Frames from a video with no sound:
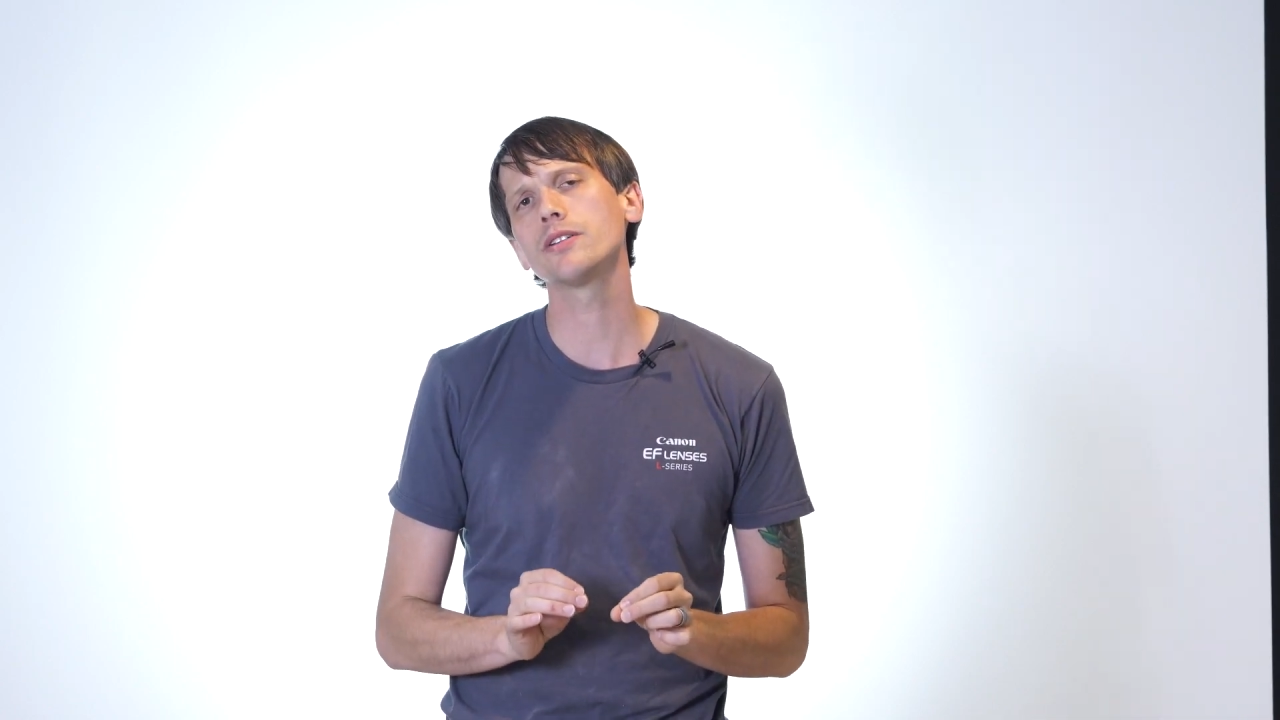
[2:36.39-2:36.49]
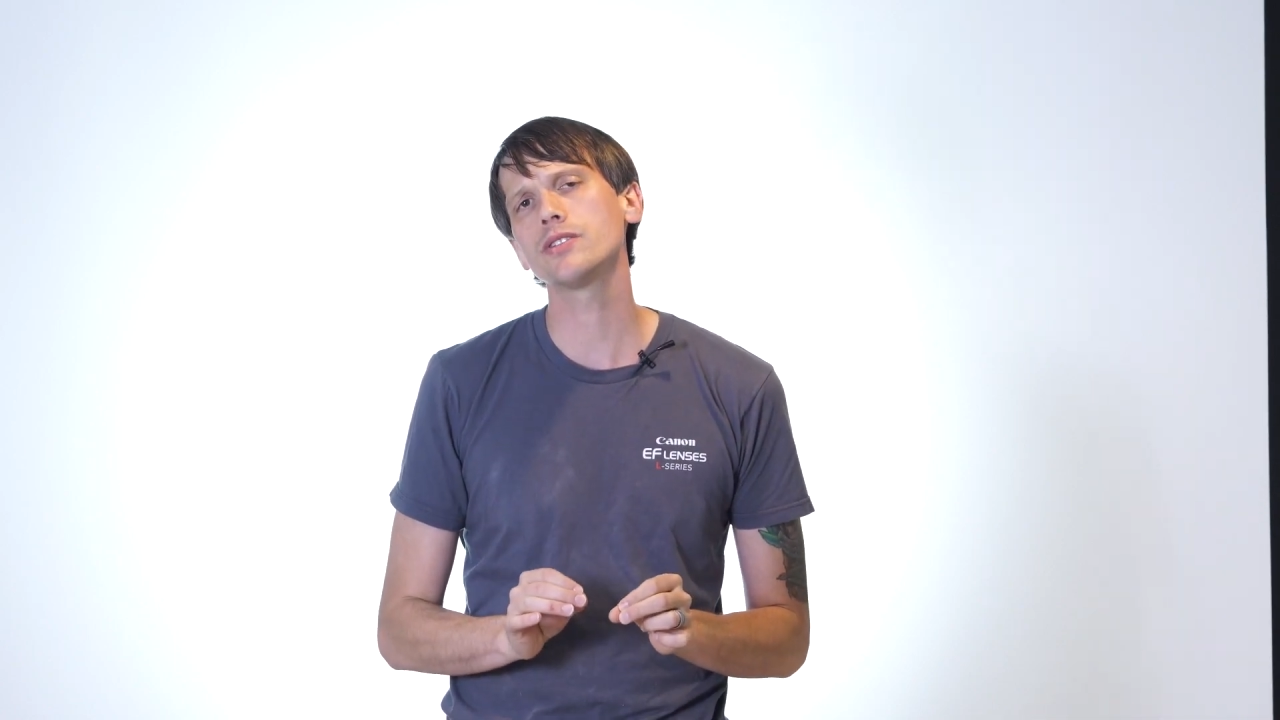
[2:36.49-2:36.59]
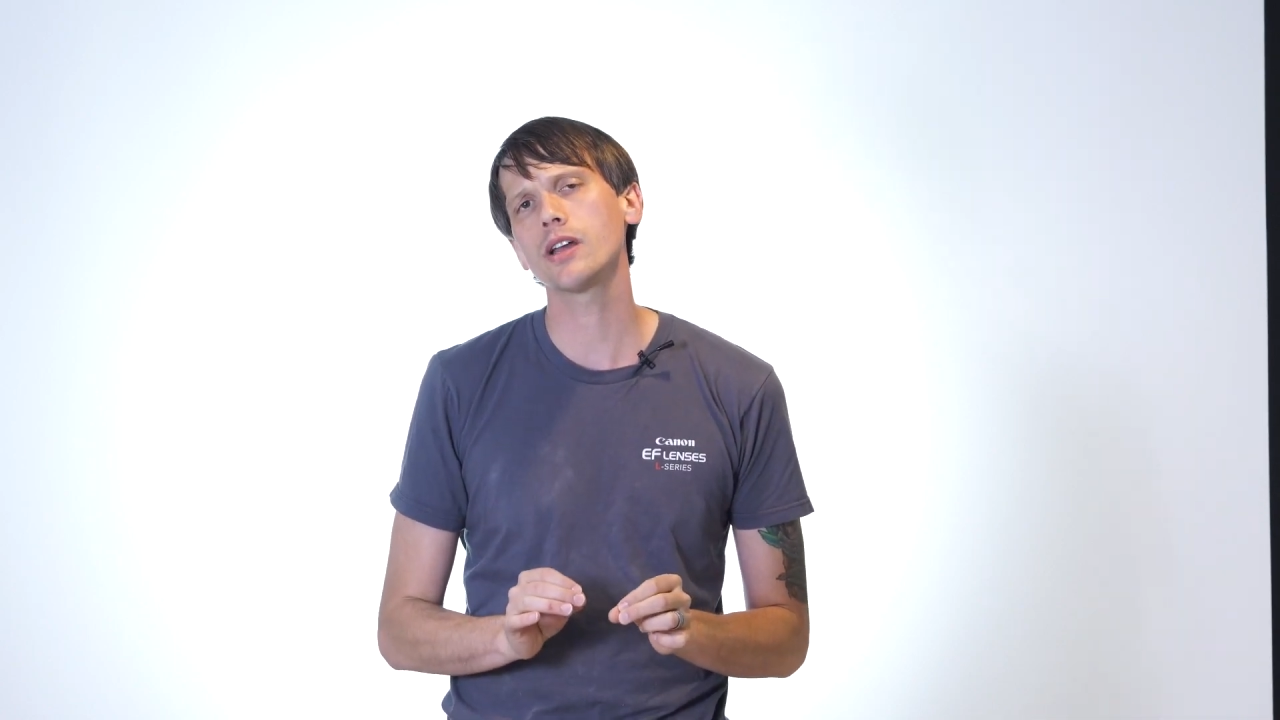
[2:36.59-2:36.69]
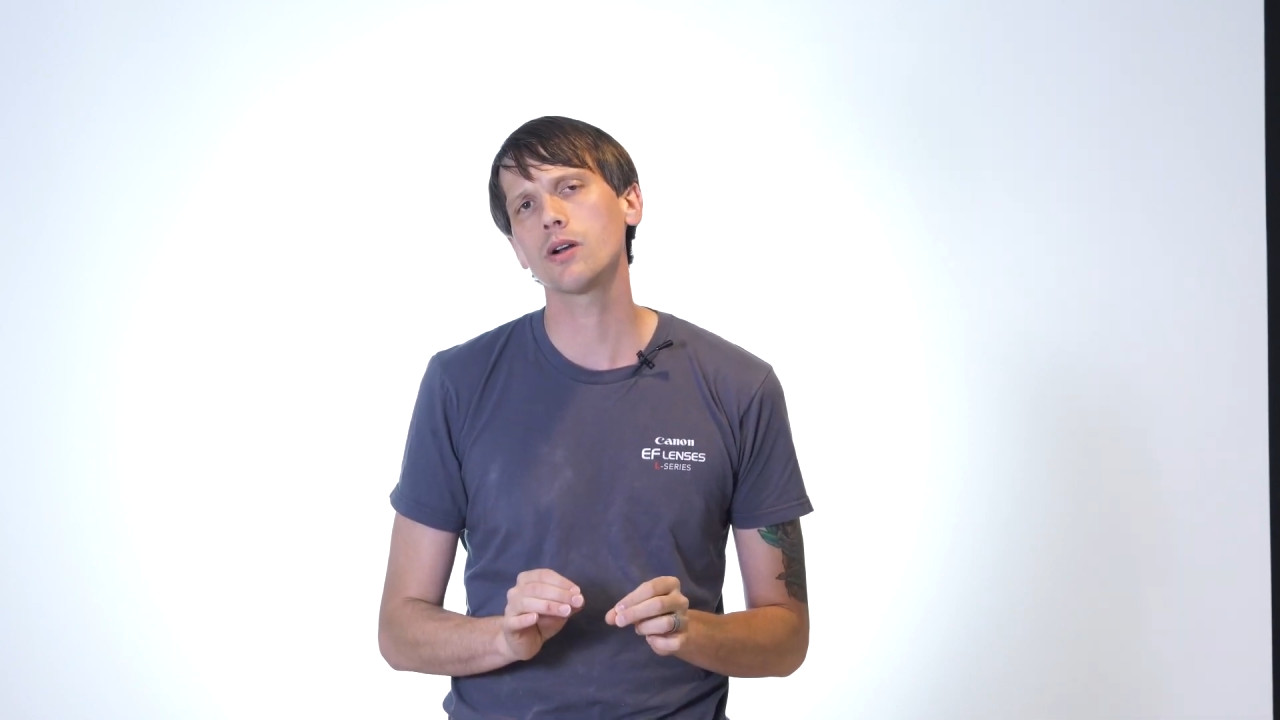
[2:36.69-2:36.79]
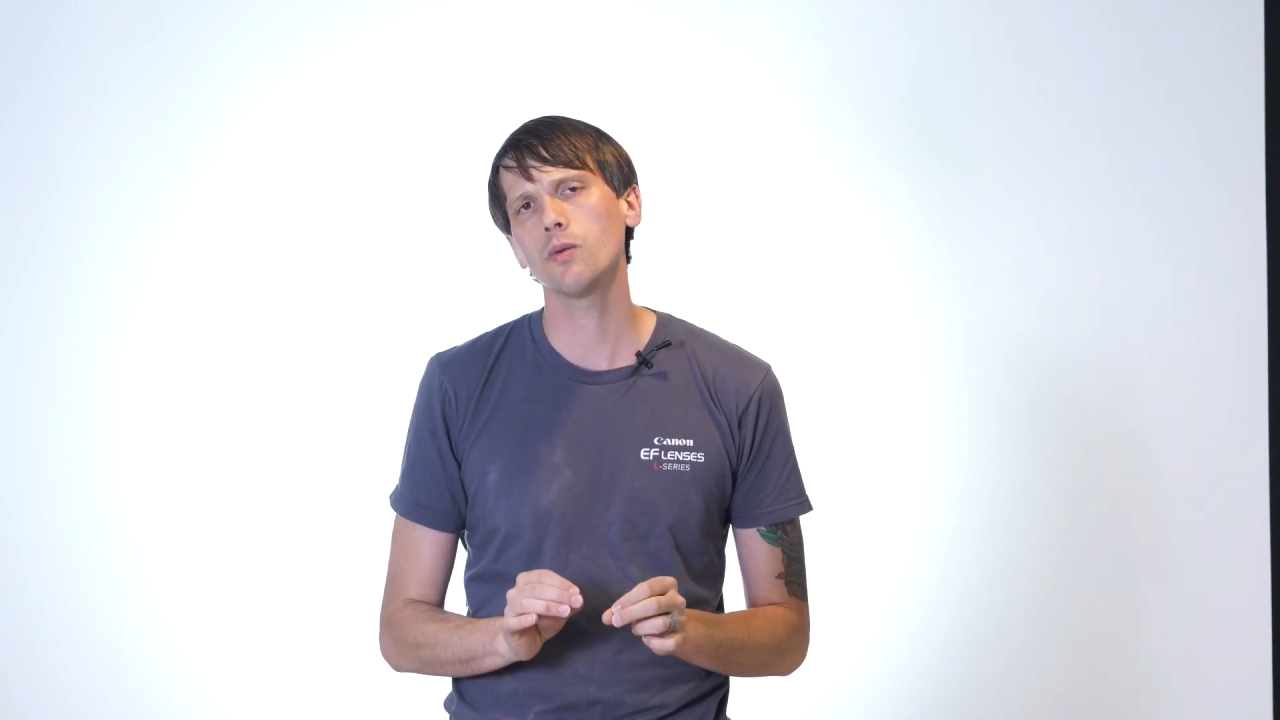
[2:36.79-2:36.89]
to
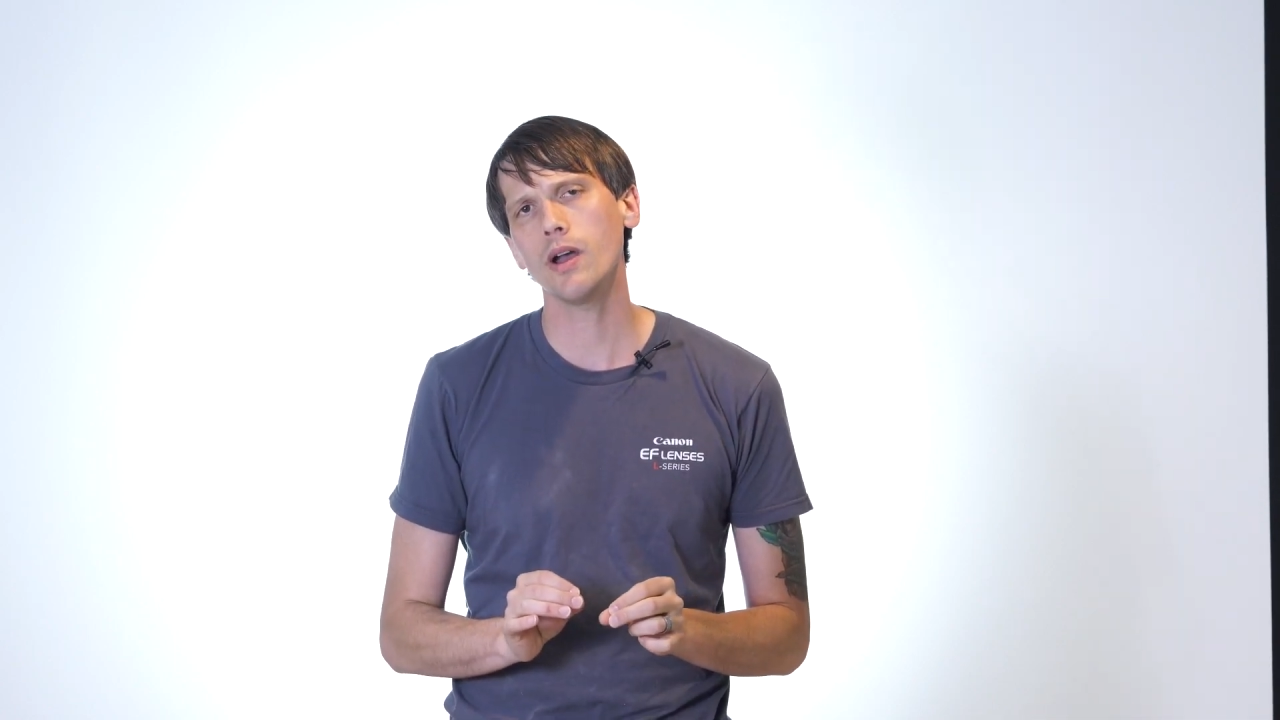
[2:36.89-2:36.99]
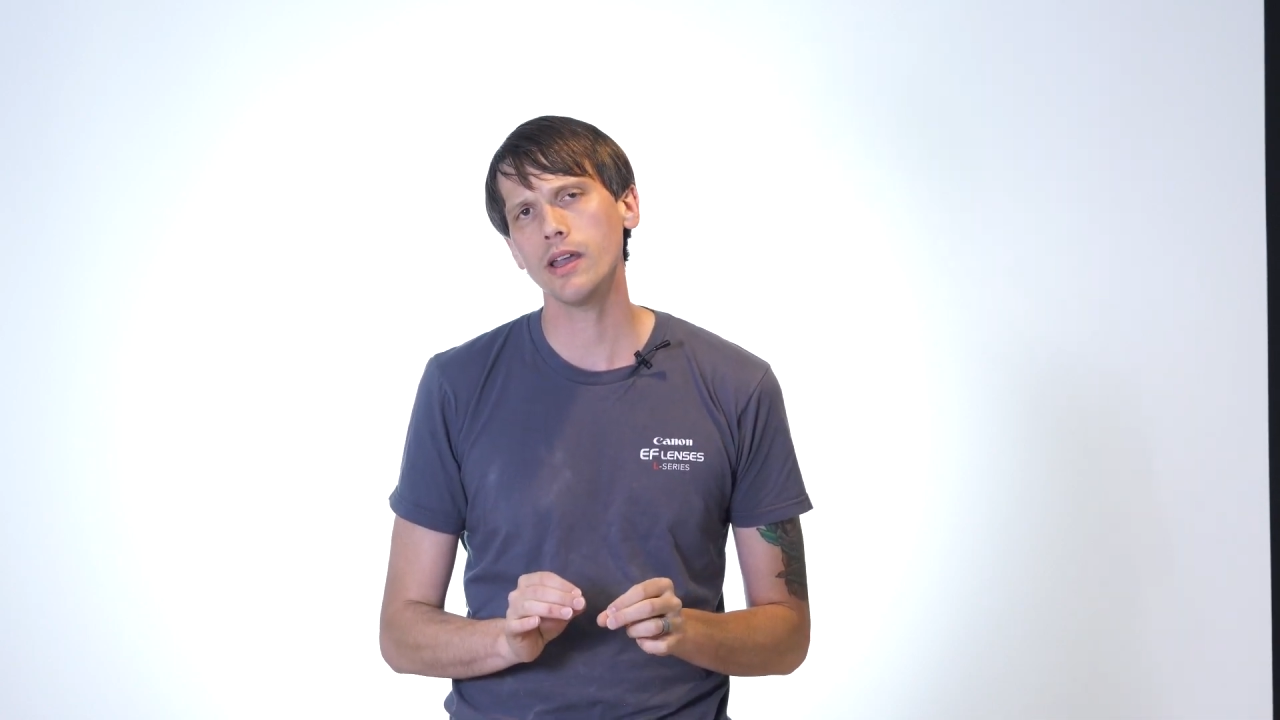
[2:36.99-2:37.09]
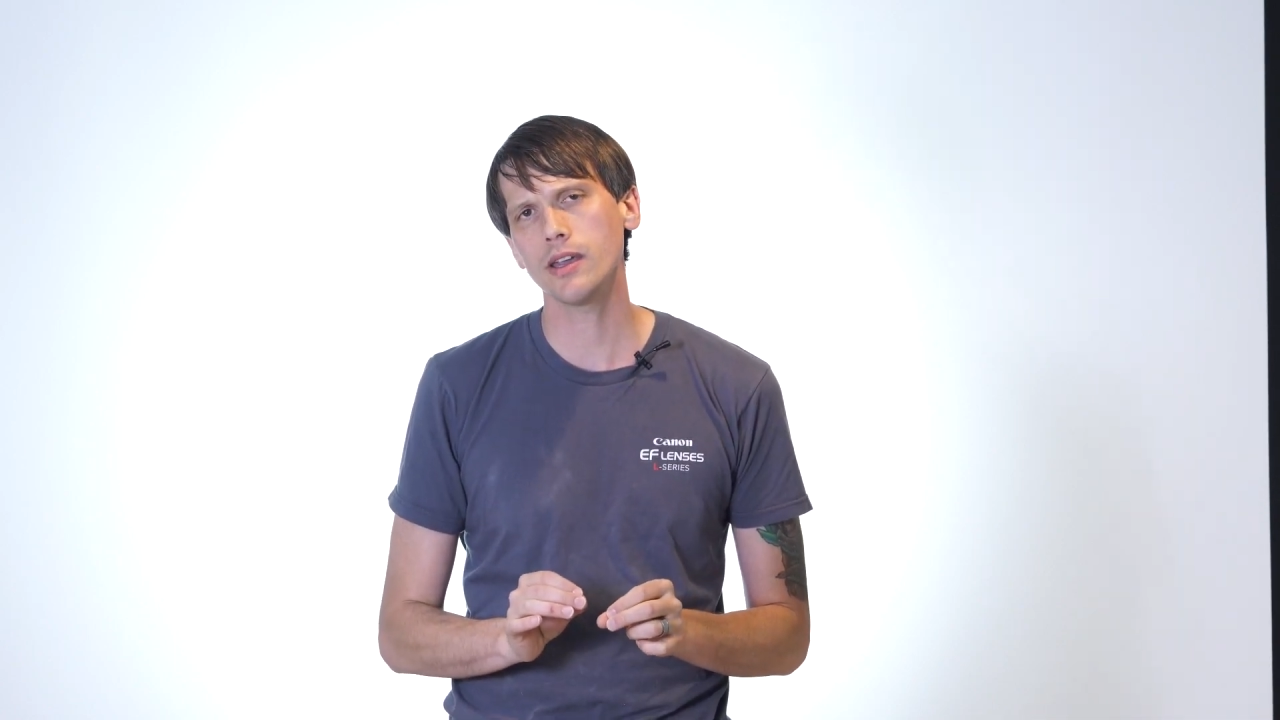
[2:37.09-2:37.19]
take away